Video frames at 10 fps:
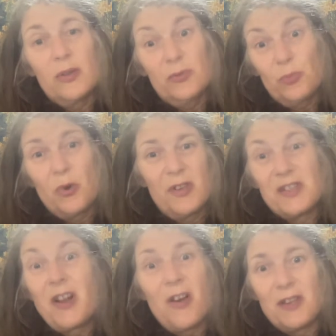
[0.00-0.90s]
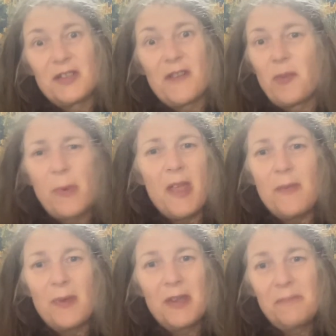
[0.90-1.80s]
what it's like to have a
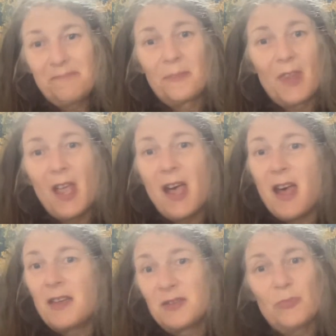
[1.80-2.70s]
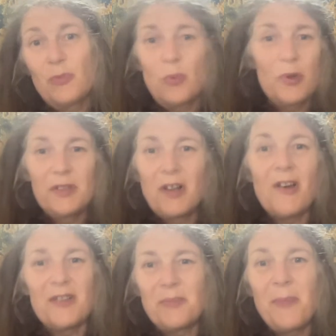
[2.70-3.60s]
baby and what it's
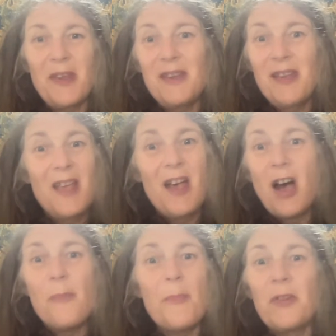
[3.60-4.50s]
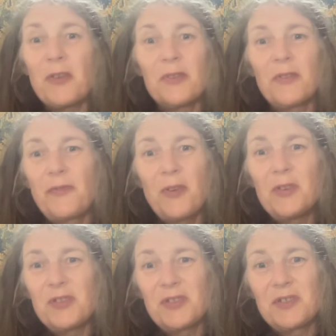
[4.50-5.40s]
like to be a mother, the
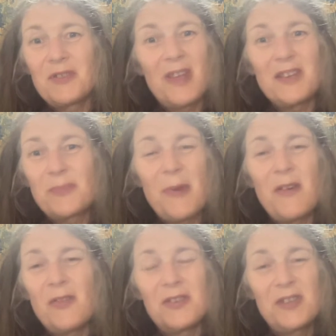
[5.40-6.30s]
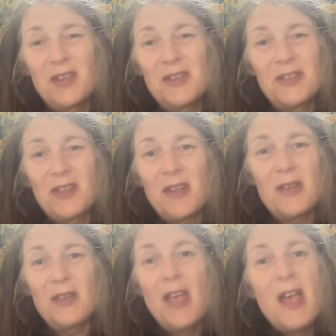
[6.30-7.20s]
first experiences,
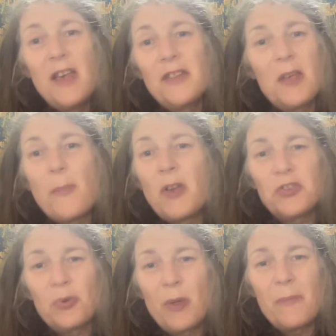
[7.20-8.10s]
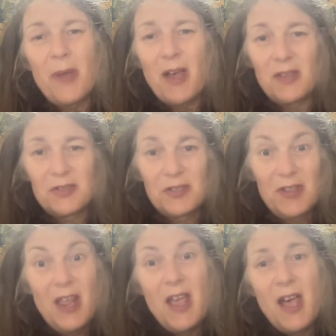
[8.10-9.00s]
the emotional impact.
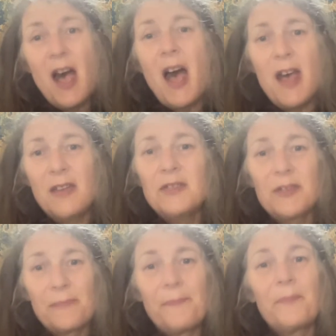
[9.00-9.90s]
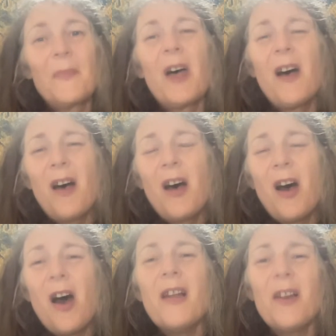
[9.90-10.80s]
And
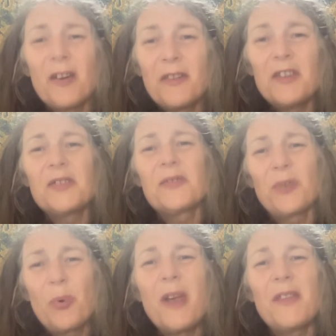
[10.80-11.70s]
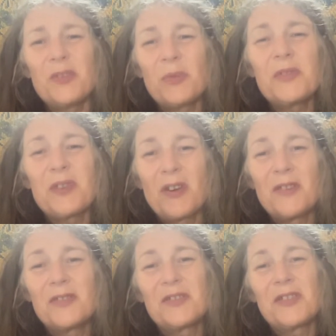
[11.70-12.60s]
I like this, the way this was
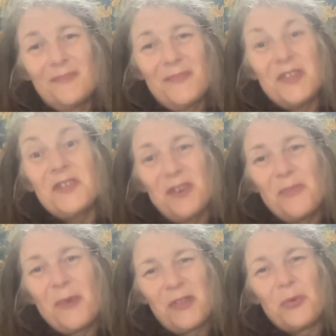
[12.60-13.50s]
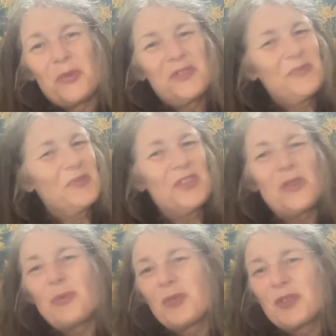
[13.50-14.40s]
done. Just this new mother was, she
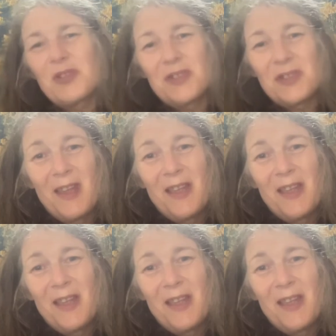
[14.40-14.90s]
was